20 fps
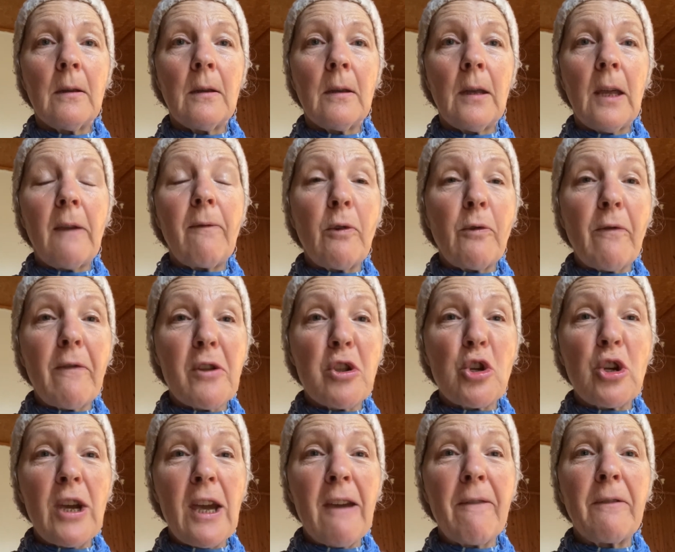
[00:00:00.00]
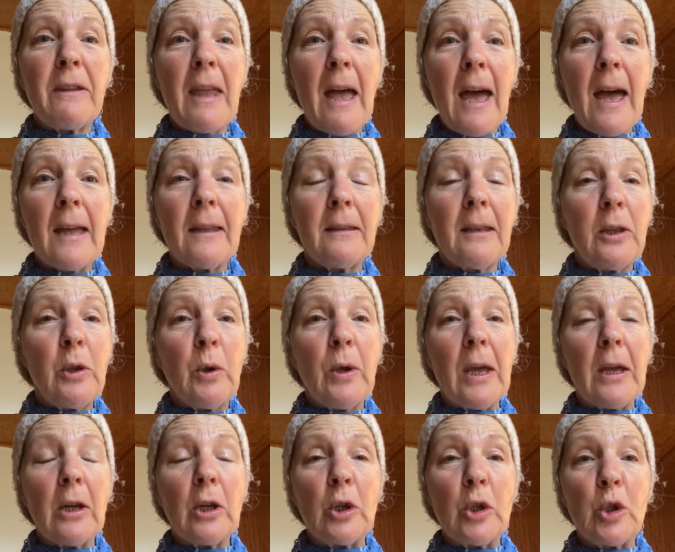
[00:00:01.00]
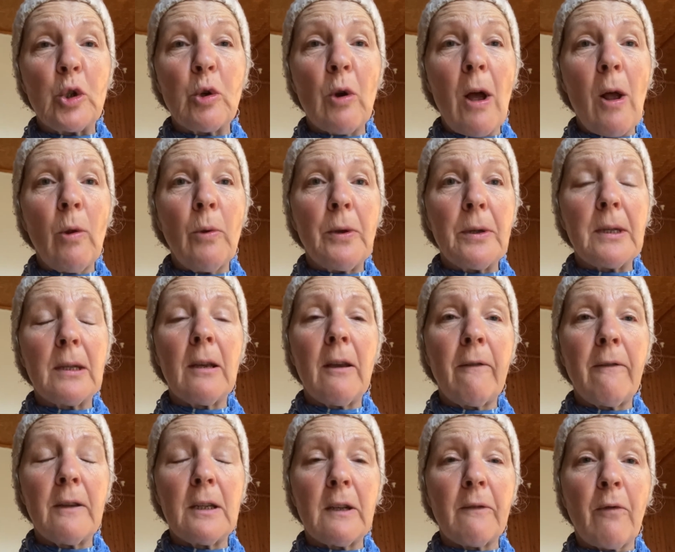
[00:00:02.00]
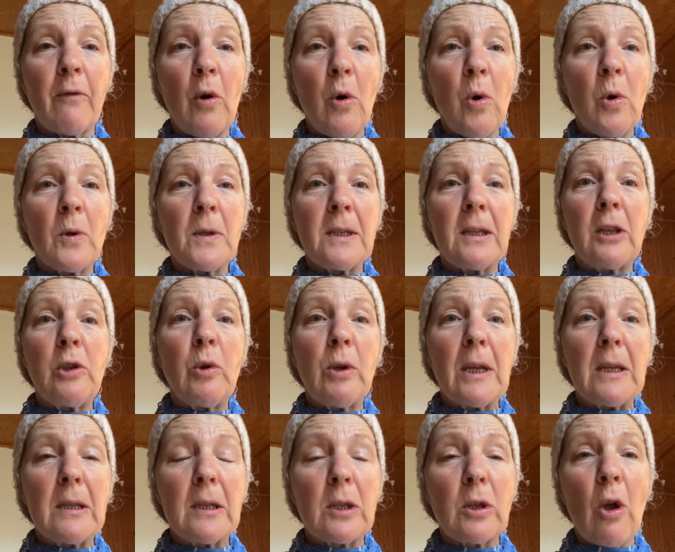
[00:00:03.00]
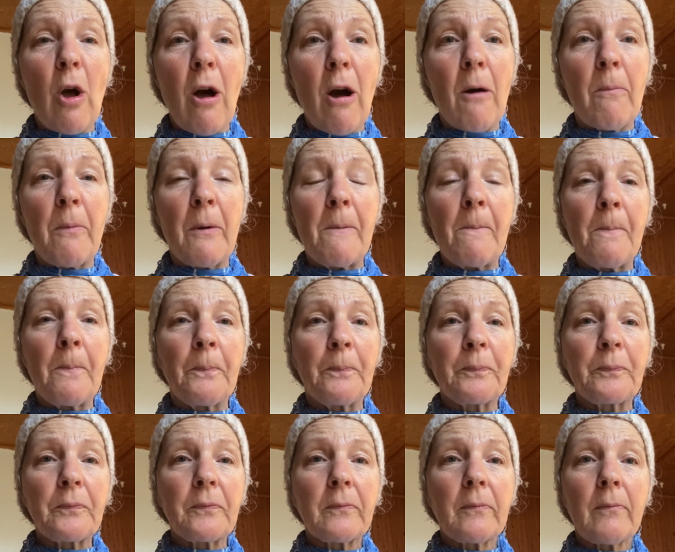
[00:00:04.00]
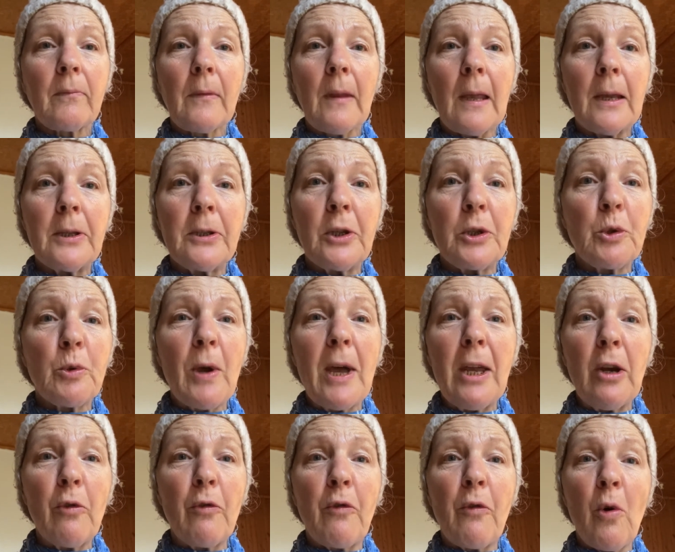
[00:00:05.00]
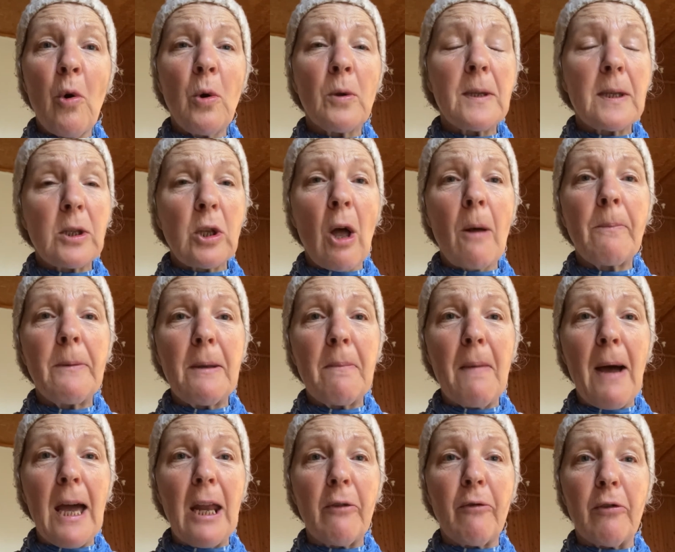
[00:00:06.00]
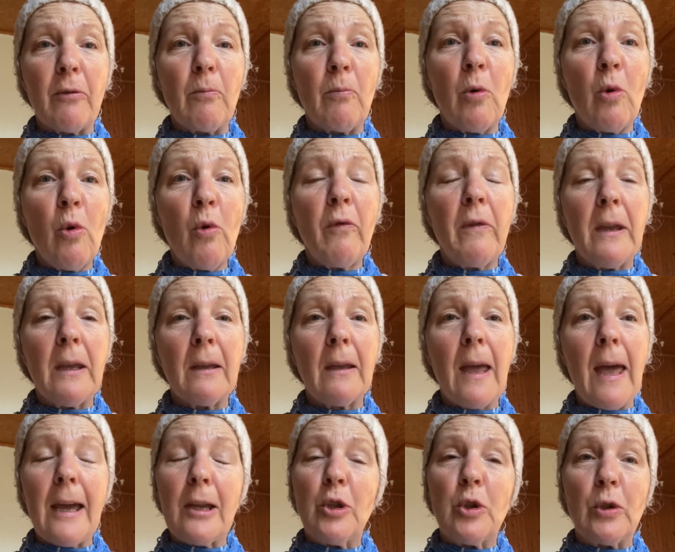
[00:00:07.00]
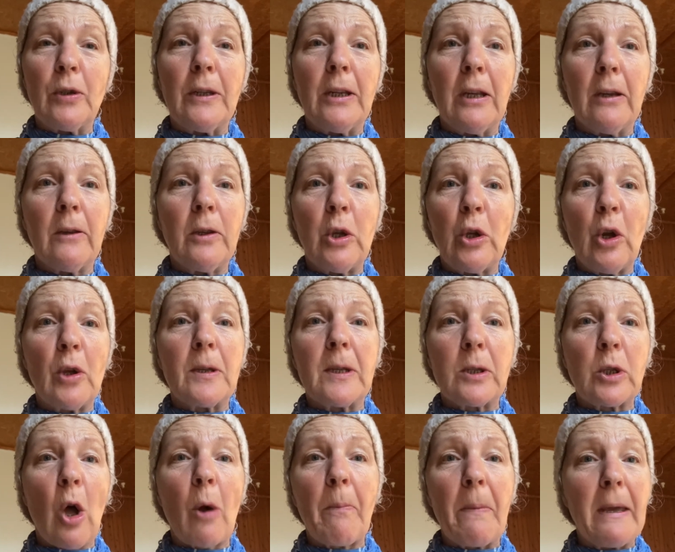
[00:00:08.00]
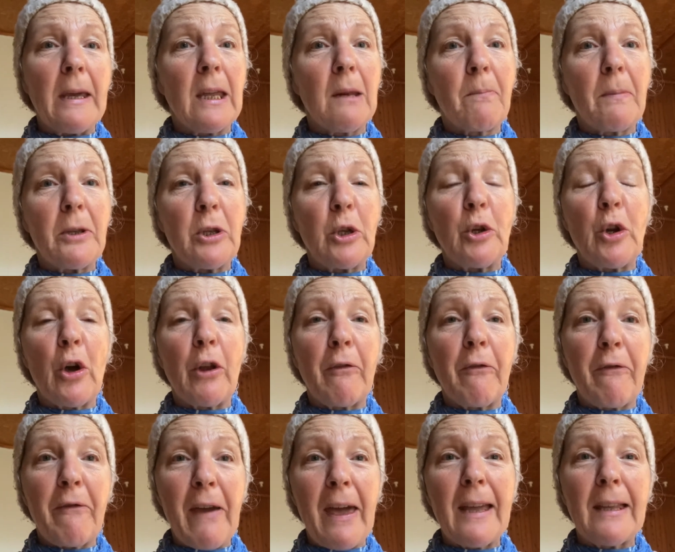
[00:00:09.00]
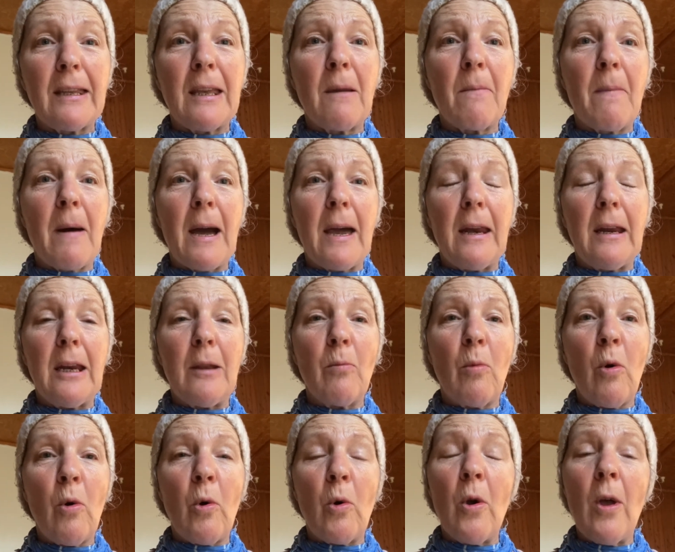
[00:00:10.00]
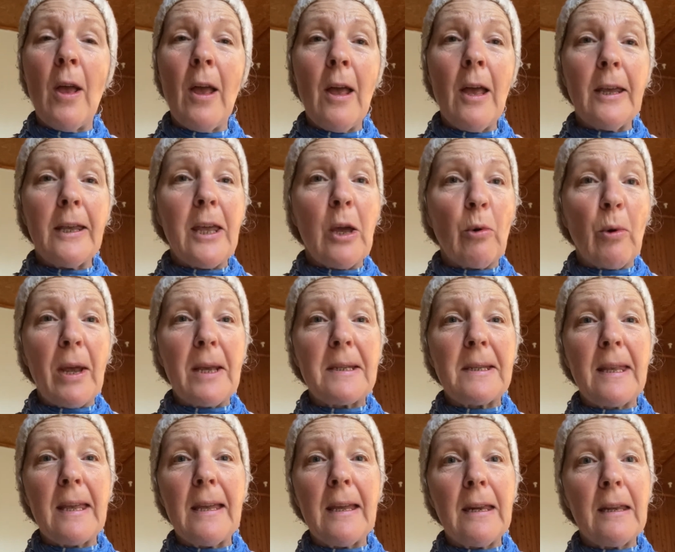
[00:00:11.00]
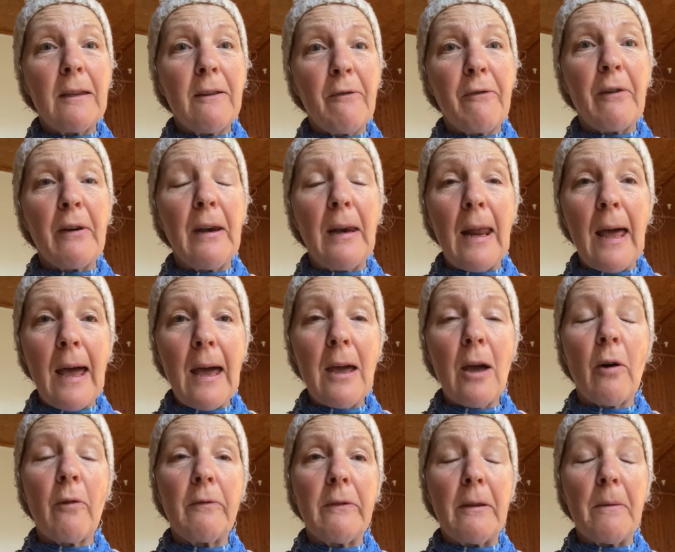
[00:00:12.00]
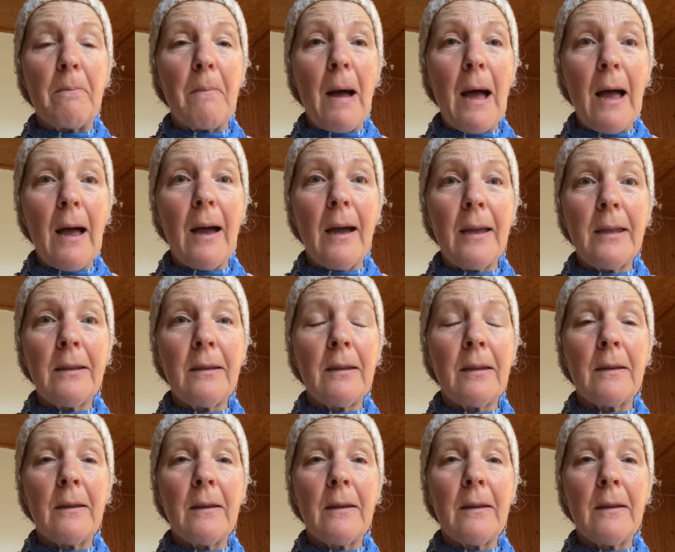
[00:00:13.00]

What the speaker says: If you've achieved that you can control the surface thoughts, that you can stop the train of thought, stop the mind from moving. Actually, you're not stopping it, but you're not affected by it anymore. You're resting in a different layer of the mind.